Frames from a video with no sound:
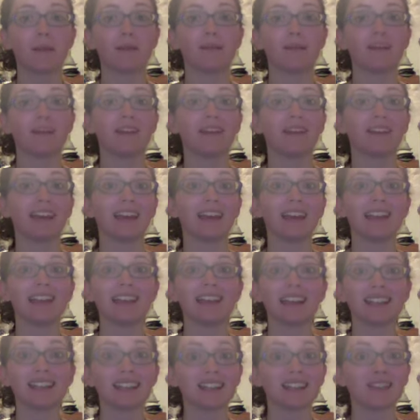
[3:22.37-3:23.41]
the late
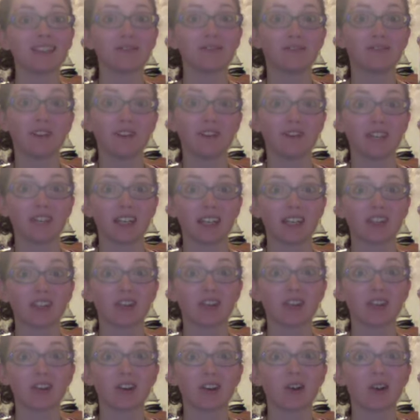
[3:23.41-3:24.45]

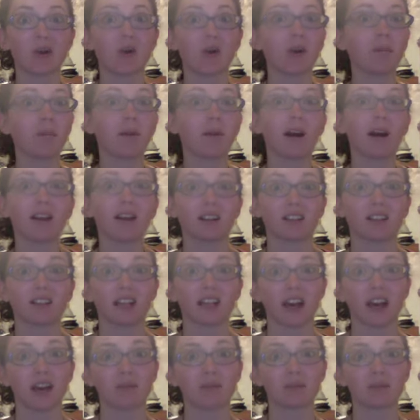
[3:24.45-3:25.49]
1950s, or modern
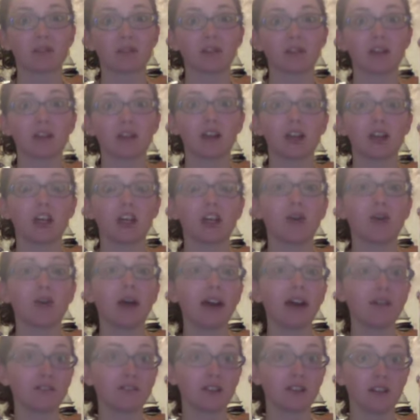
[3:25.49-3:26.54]
times. You
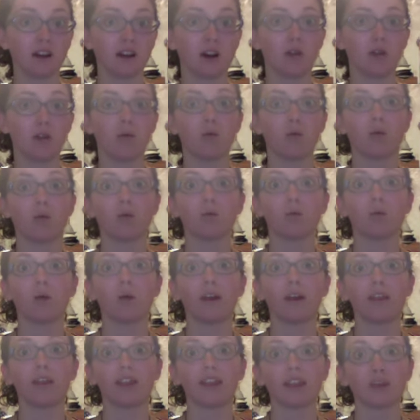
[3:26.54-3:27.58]
have to know
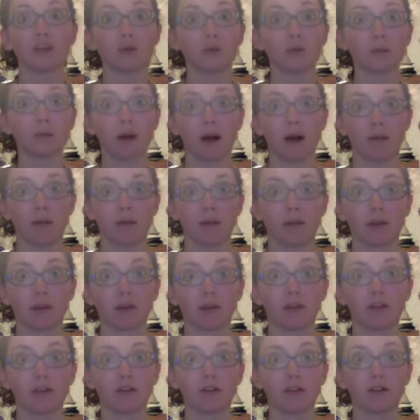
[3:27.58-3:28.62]
what things were
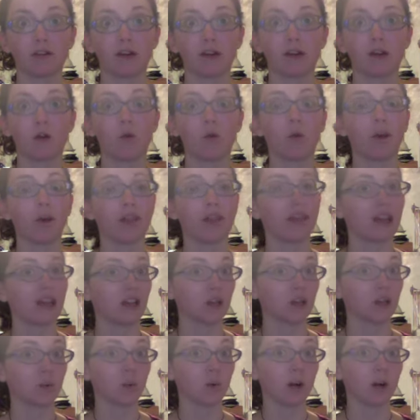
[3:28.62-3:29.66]
popular, what
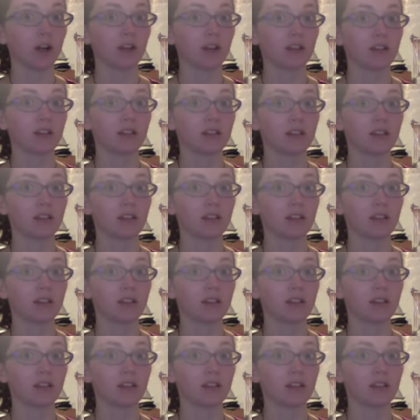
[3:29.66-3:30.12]
things weren't,